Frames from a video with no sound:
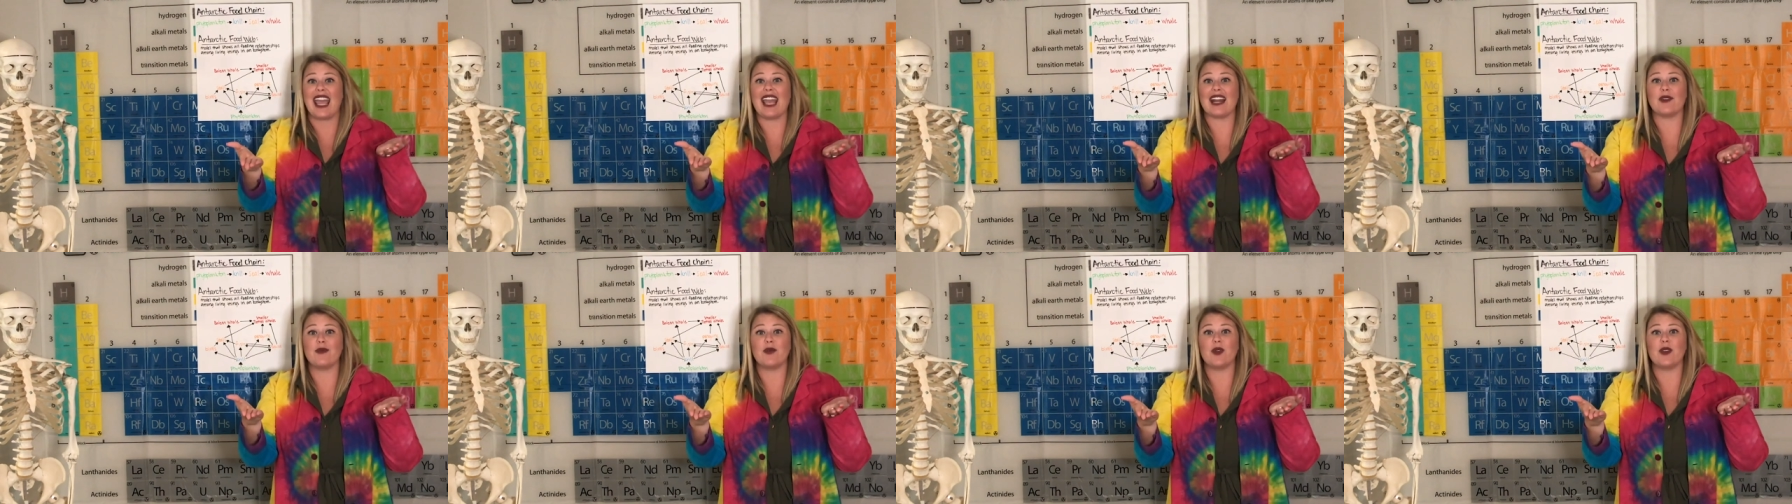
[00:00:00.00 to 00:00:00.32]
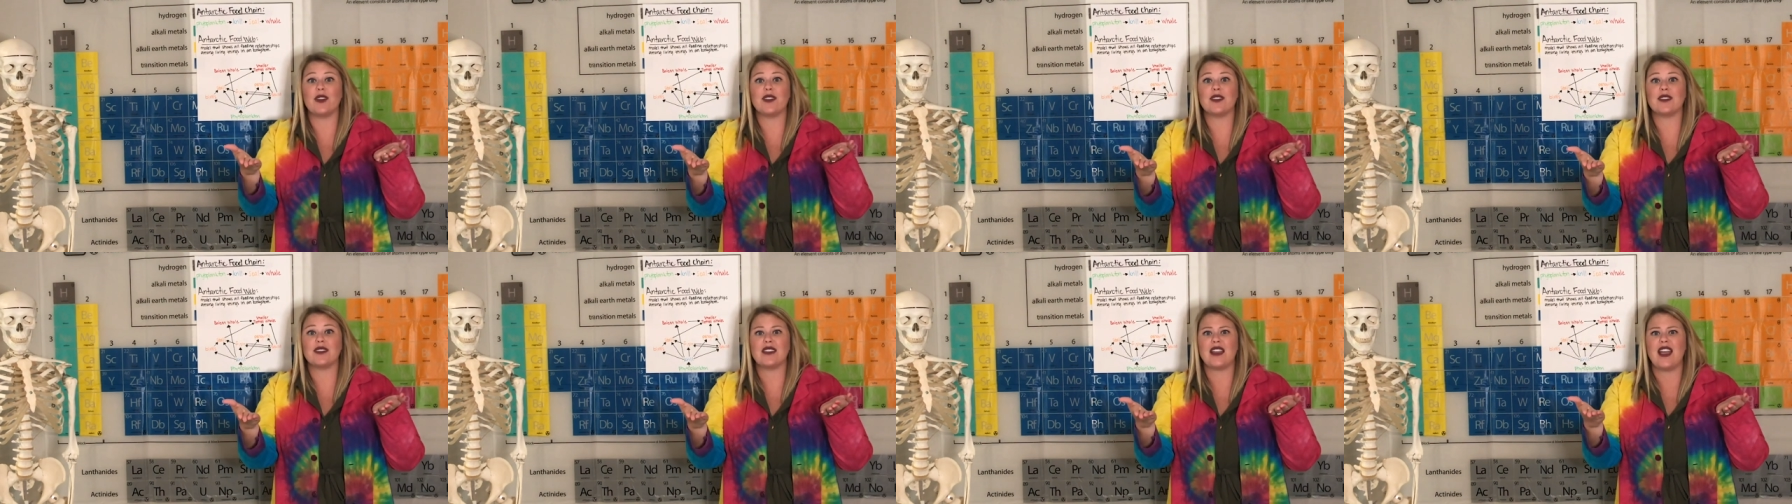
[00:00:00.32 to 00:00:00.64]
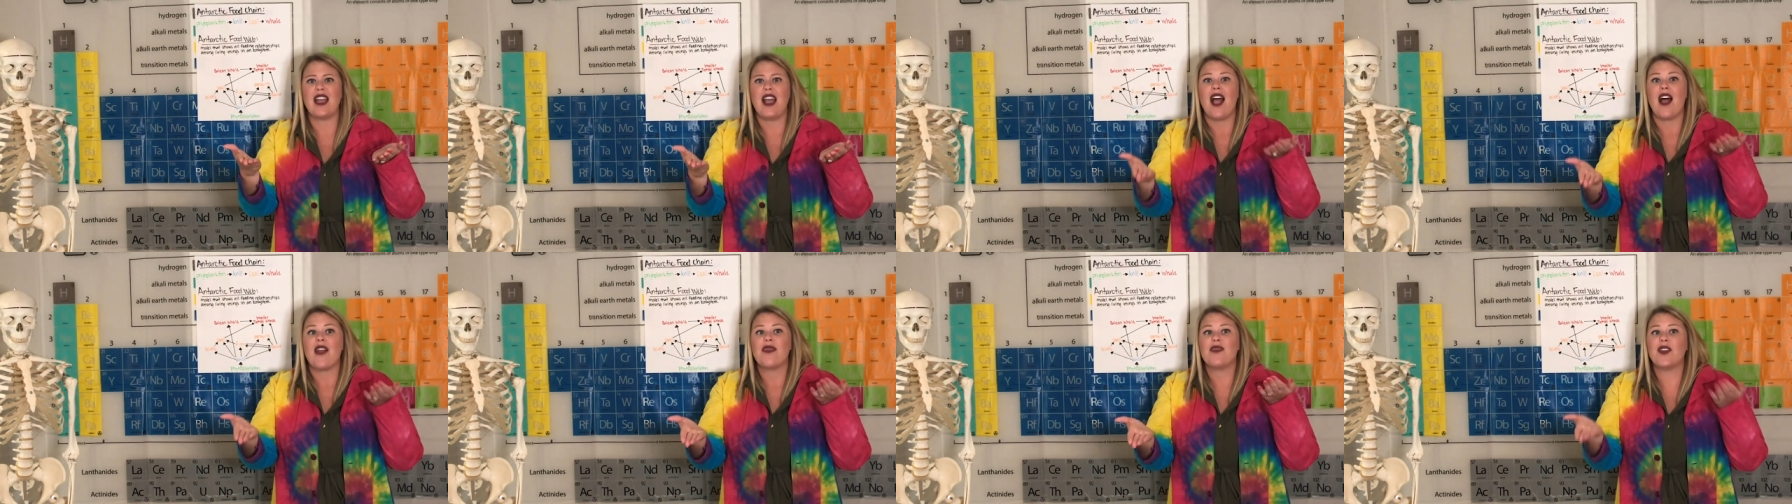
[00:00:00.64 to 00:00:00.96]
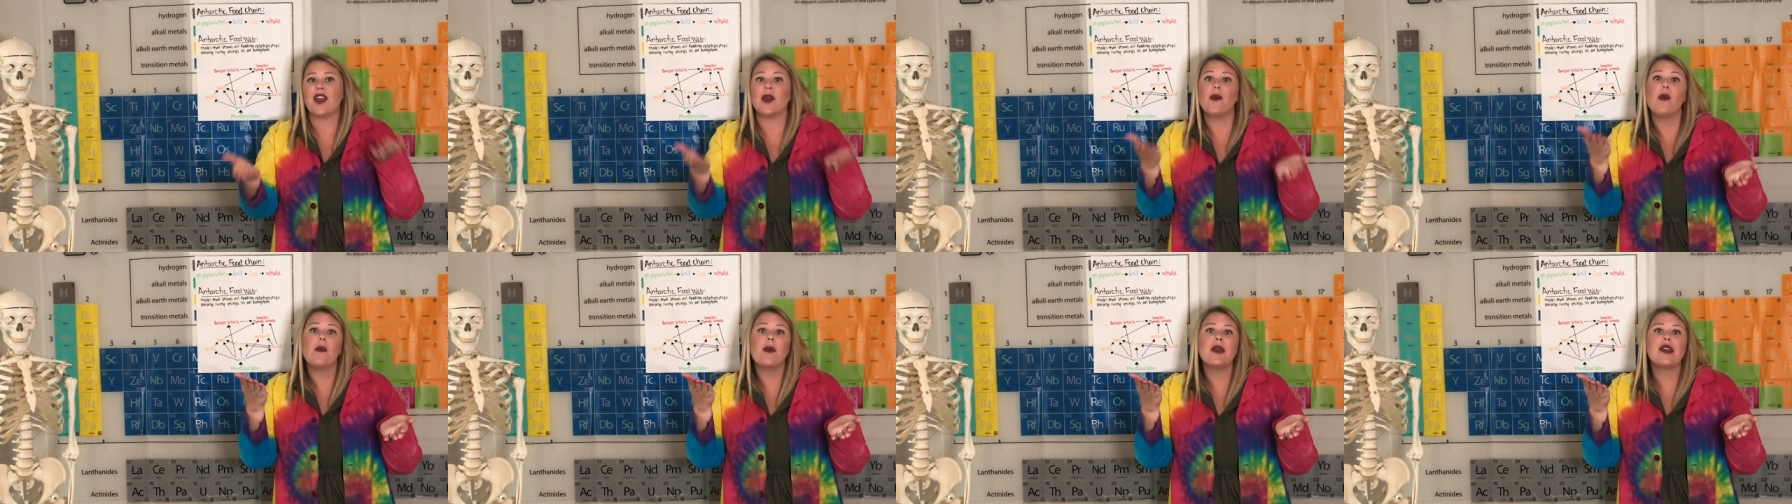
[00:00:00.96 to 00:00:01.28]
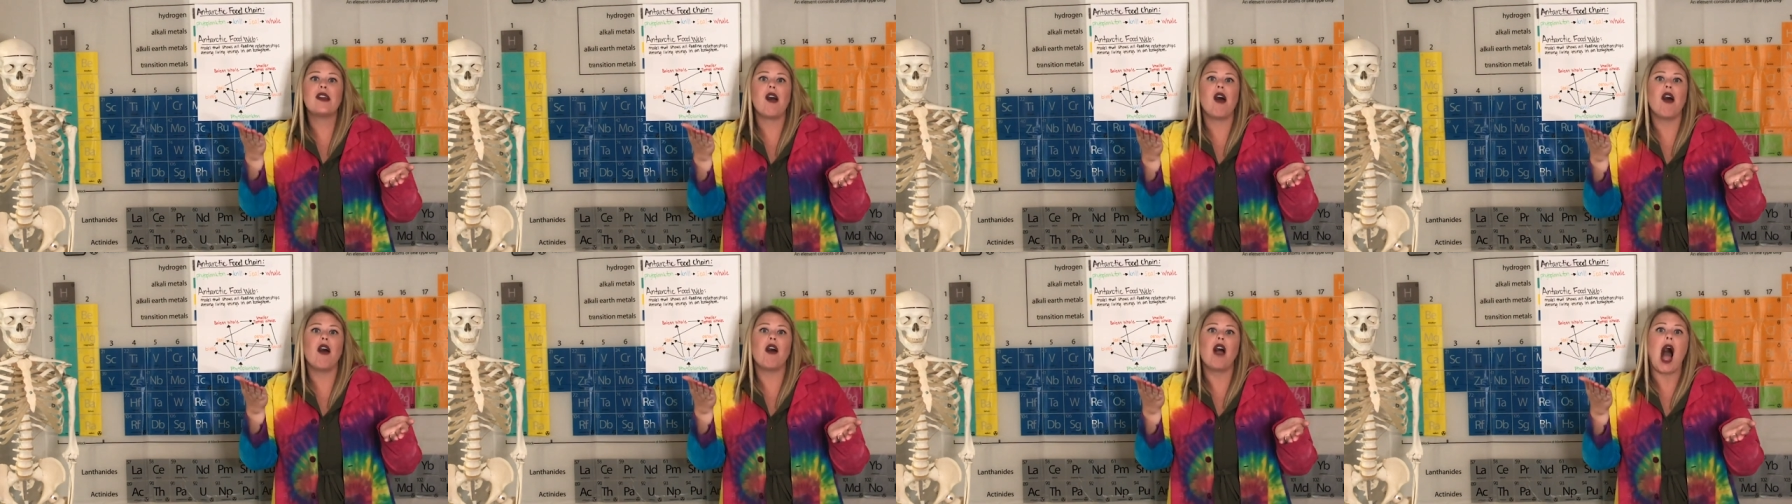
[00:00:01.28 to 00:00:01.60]
animals. They're what we
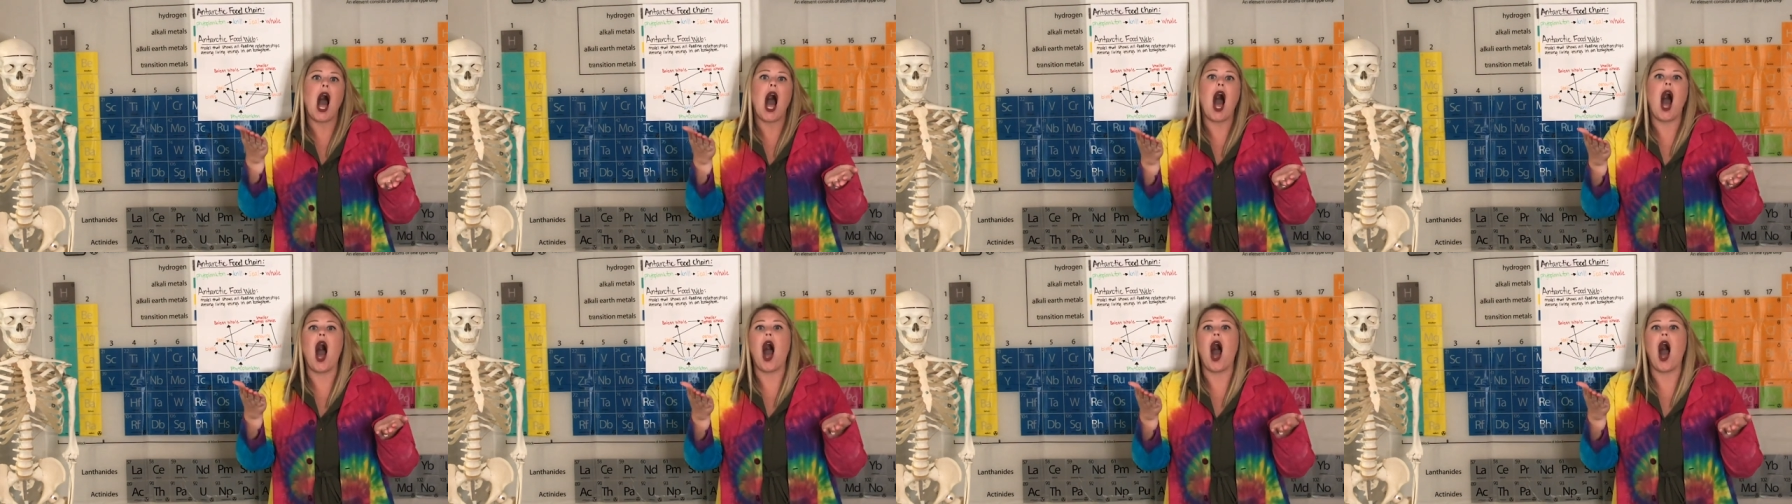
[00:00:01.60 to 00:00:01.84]
call